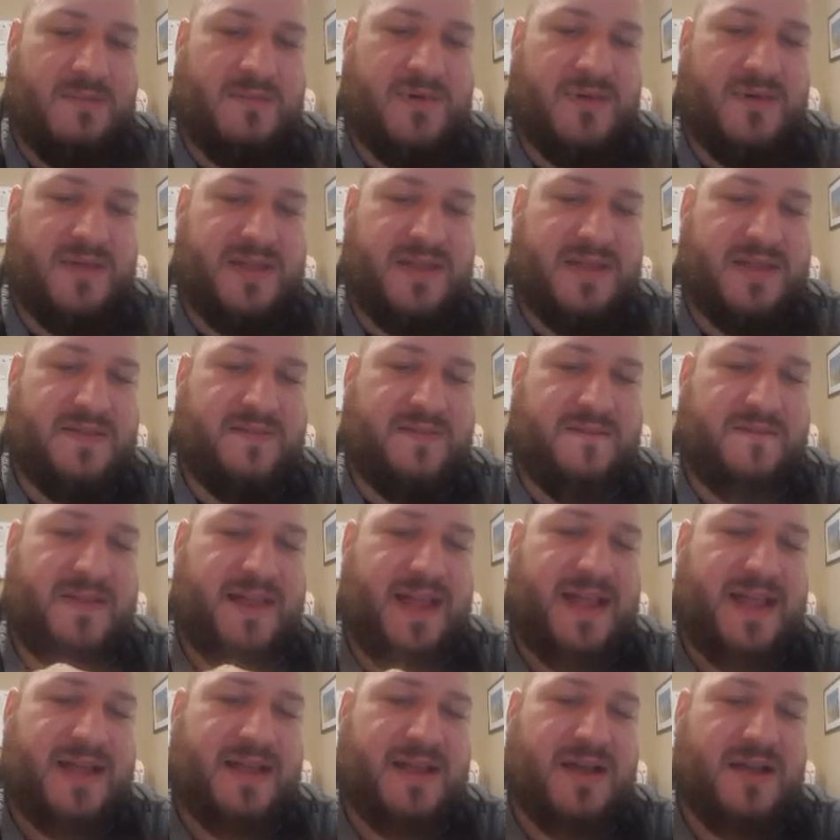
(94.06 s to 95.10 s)
put the
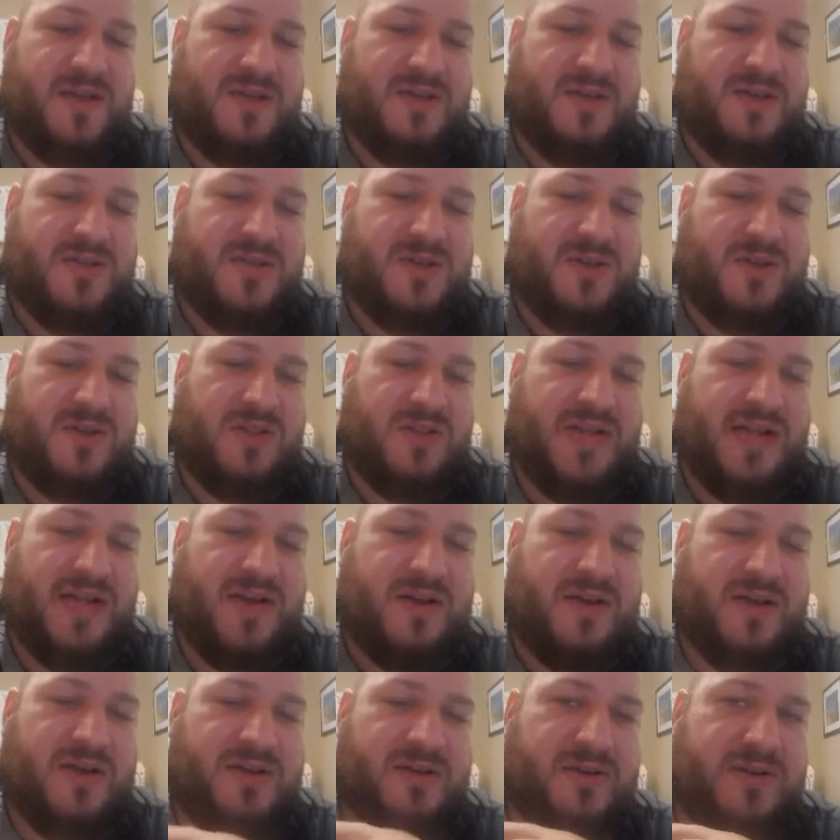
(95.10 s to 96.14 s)
flat colors on a
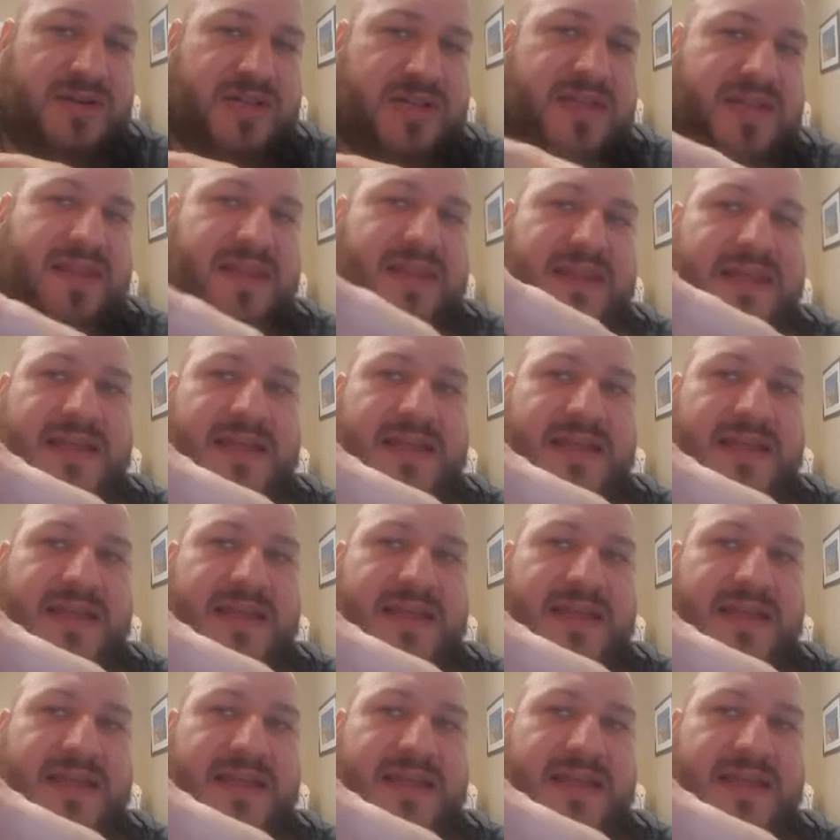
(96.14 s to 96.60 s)
layer underneath